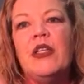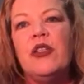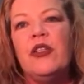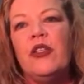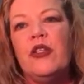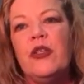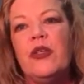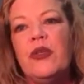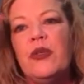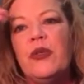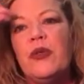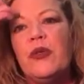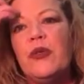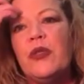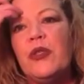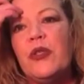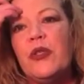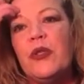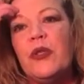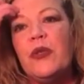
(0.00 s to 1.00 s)
to
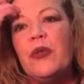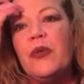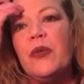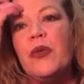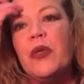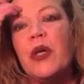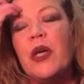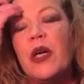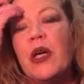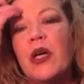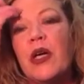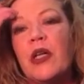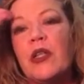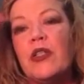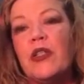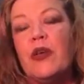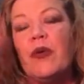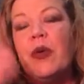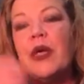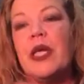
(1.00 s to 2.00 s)
do
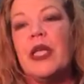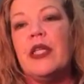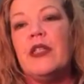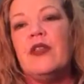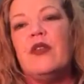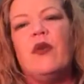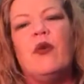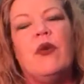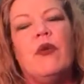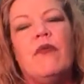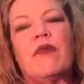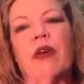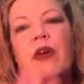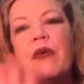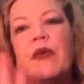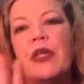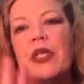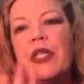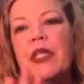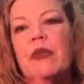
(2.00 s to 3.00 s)
Joanne's haul,
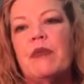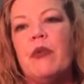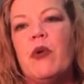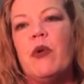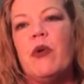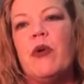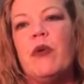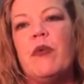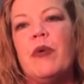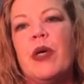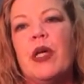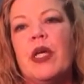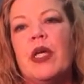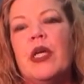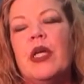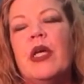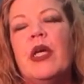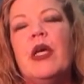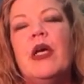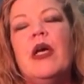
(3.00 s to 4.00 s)
very small one.
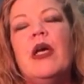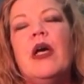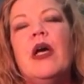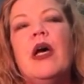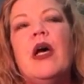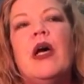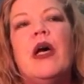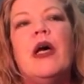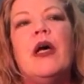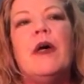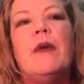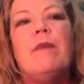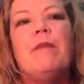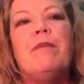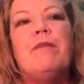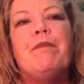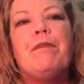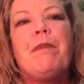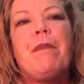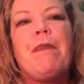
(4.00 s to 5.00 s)

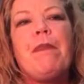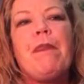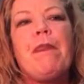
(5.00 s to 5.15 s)
Um,